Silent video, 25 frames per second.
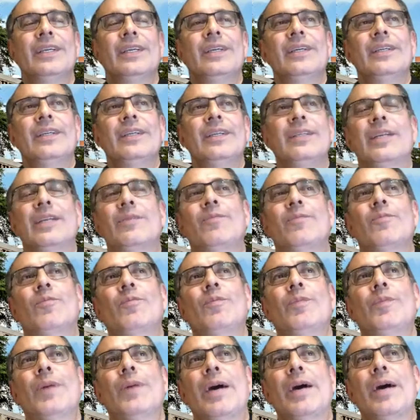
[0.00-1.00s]
not
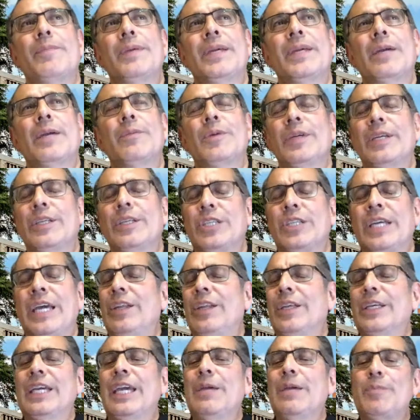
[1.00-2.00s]
not being able to
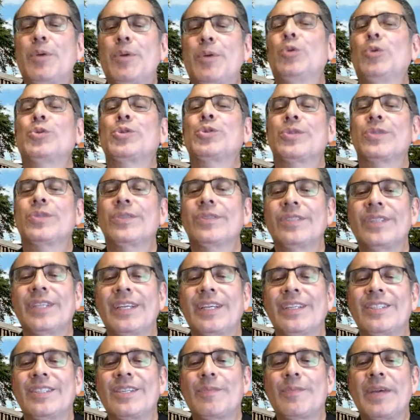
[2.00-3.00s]
telling a pollster
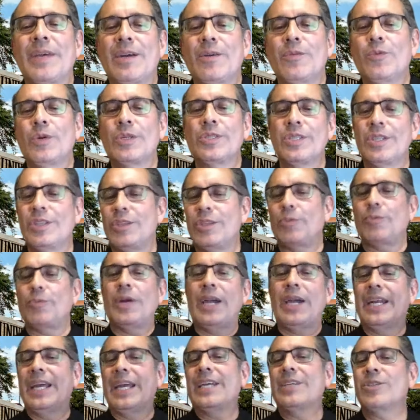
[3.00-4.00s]
that somehow wasn't the
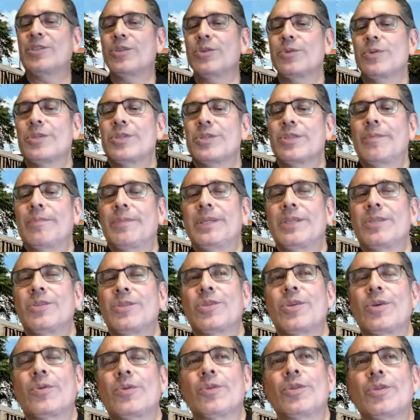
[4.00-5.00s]
right answer or something.
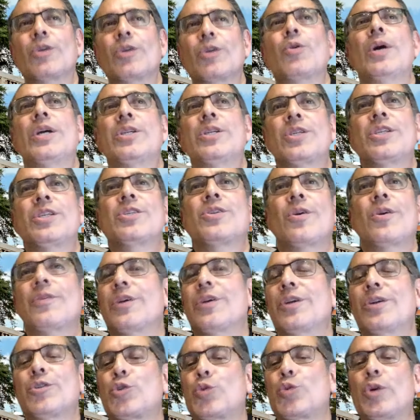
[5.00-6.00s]
So the question is, are
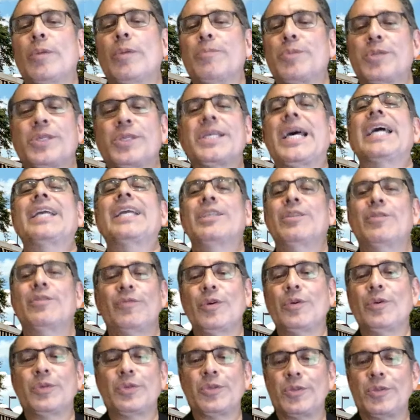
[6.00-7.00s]
there Trump silent
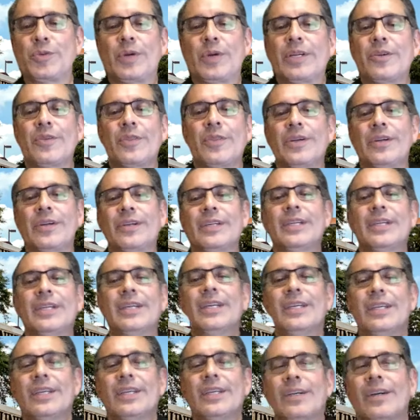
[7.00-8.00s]
voters, right? Are there,
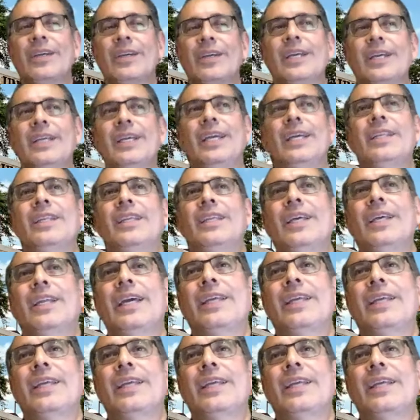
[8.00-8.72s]
uh, are, and, and I